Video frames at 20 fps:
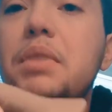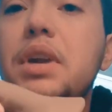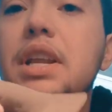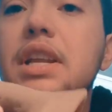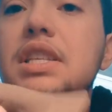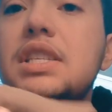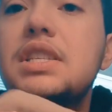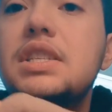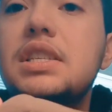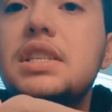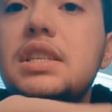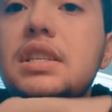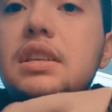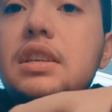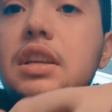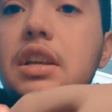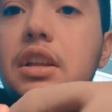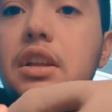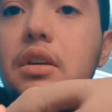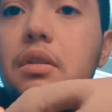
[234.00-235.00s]
But
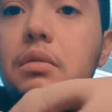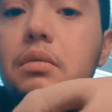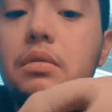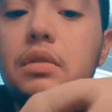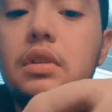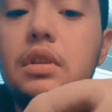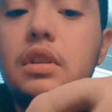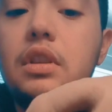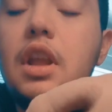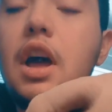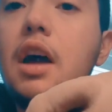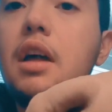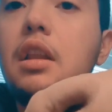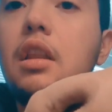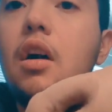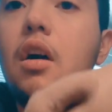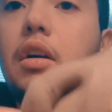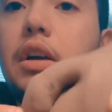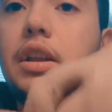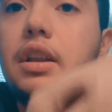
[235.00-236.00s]
it's, you know,
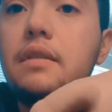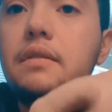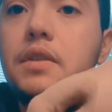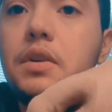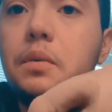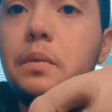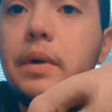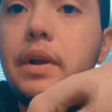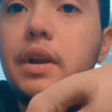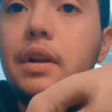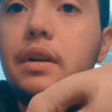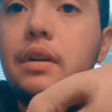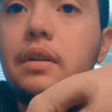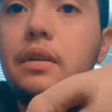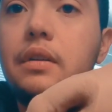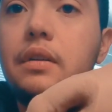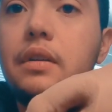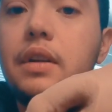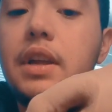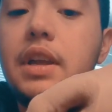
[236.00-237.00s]
not long enough to
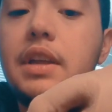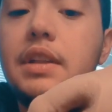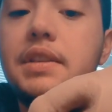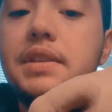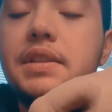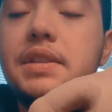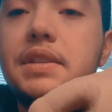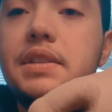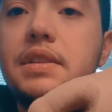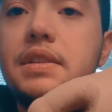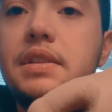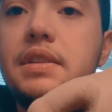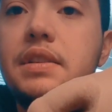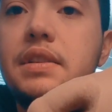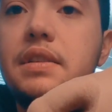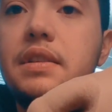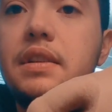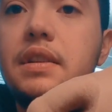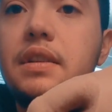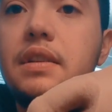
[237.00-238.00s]
where it's
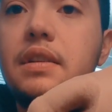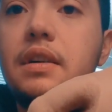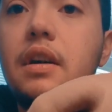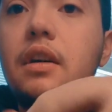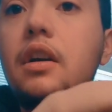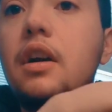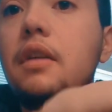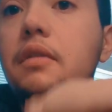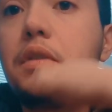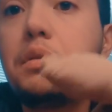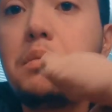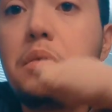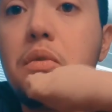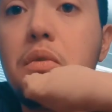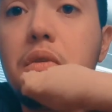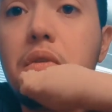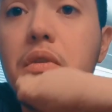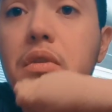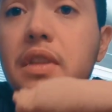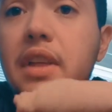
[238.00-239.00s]

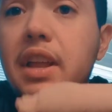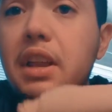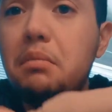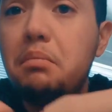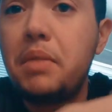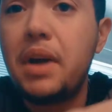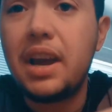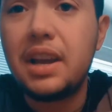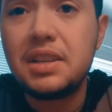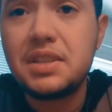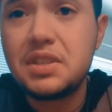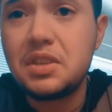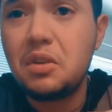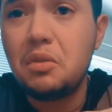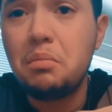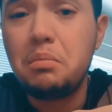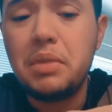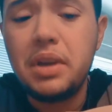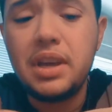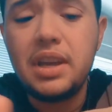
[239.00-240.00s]
uncomfortable or that it packs so